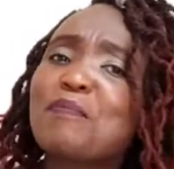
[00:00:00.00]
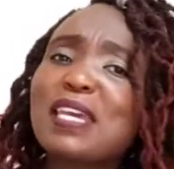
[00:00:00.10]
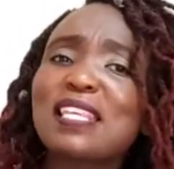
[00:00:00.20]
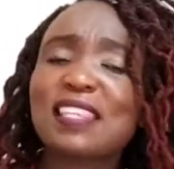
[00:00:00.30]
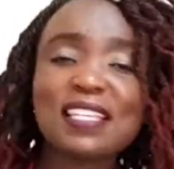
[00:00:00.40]

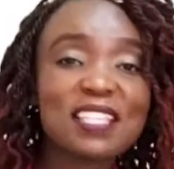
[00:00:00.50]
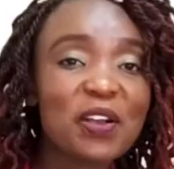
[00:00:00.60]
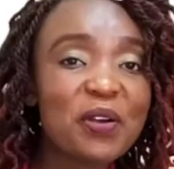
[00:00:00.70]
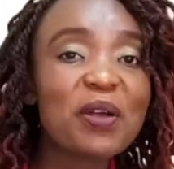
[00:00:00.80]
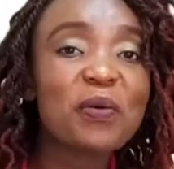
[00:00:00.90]
many things are
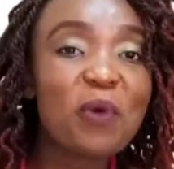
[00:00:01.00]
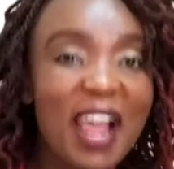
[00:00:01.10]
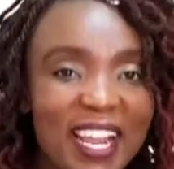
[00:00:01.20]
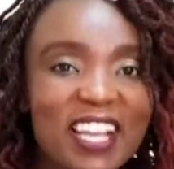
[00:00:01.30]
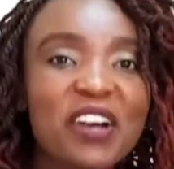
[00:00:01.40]
going to
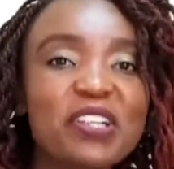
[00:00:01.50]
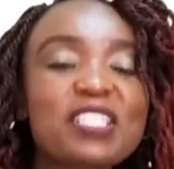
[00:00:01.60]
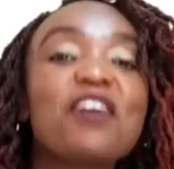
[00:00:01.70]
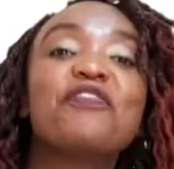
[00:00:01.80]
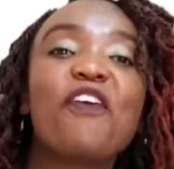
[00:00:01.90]
work out
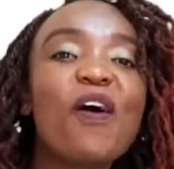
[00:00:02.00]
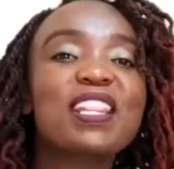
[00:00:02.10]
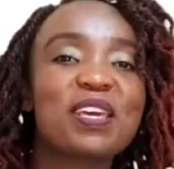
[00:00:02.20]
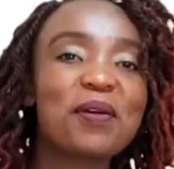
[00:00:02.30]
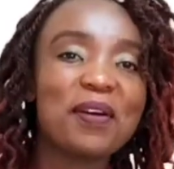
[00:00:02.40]
for
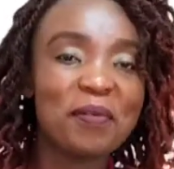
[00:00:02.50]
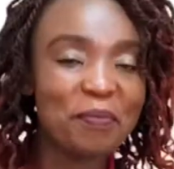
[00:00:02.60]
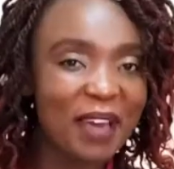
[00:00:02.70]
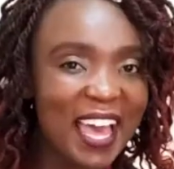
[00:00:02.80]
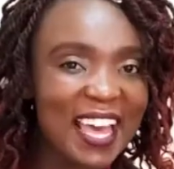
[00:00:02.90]
the
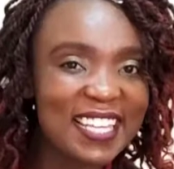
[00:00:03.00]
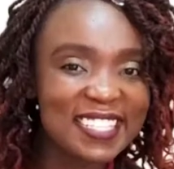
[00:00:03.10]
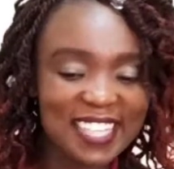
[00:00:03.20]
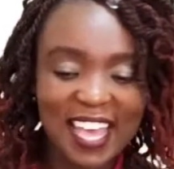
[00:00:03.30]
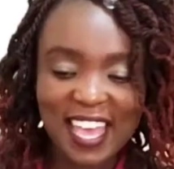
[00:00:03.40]

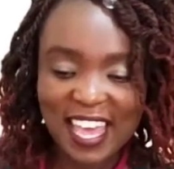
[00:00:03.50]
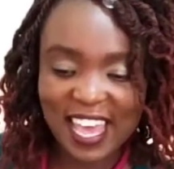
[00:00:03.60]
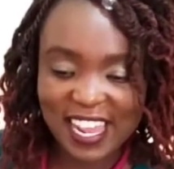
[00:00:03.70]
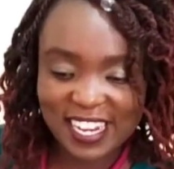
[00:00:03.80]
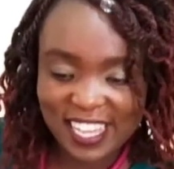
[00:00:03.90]
best.
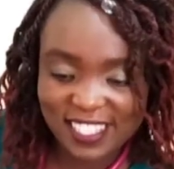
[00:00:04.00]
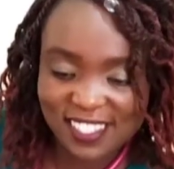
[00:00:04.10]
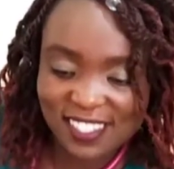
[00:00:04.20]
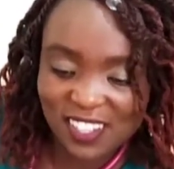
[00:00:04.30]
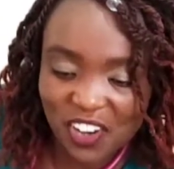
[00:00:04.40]
And it's
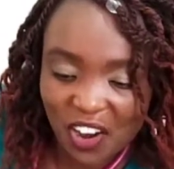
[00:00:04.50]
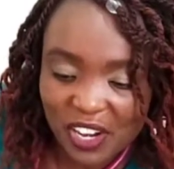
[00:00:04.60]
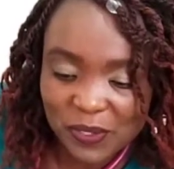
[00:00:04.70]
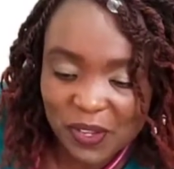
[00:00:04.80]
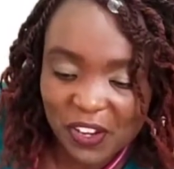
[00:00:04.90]
just a
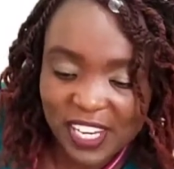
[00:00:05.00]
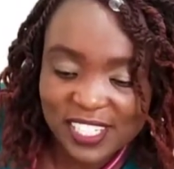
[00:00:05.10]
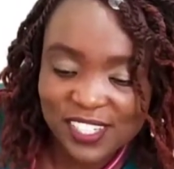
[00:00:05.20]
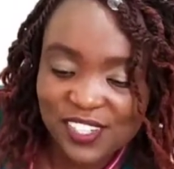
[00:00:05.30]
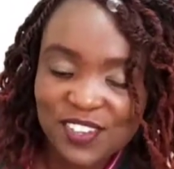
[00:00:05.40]
chorus you're going
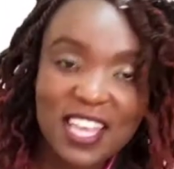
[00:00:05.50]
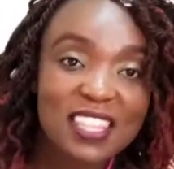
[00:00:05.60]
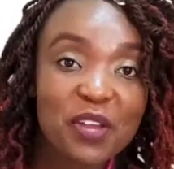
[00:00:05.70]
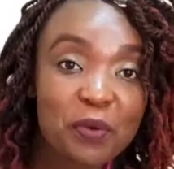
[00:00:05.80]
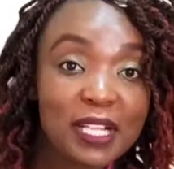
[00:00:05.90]
to do, and
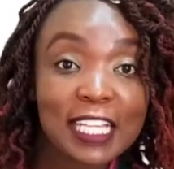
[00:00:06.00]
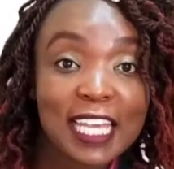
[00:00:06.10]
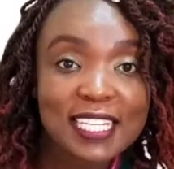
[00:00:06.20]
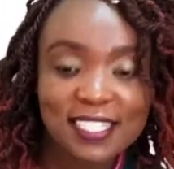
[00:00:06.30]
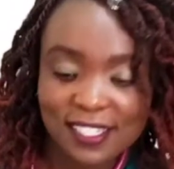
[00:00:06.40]
then we'll
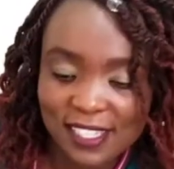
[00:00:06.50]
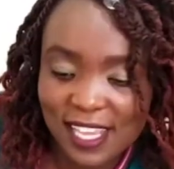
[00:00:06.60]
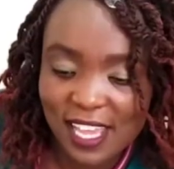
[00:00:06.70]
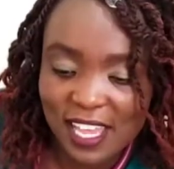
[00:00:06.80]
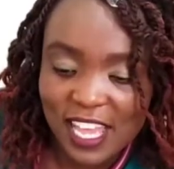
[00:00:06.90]
get to
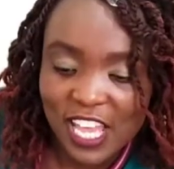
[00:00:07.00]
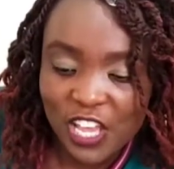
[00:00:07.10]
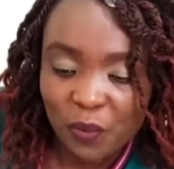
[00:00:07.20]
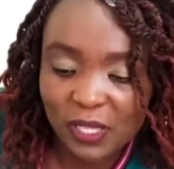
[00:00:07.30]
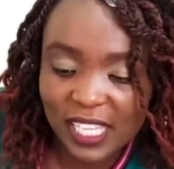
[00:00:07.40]

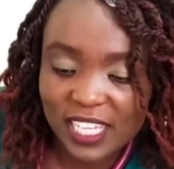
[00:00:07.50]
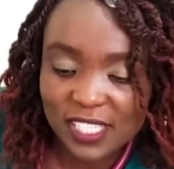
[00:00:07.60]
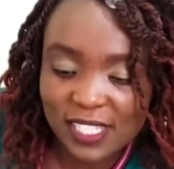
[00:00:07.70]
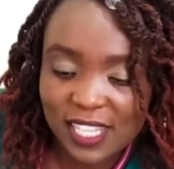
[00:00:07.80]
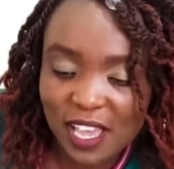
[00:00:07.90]

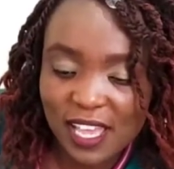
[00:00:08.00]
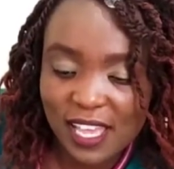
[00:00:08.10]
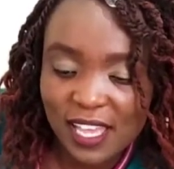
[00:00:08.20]
the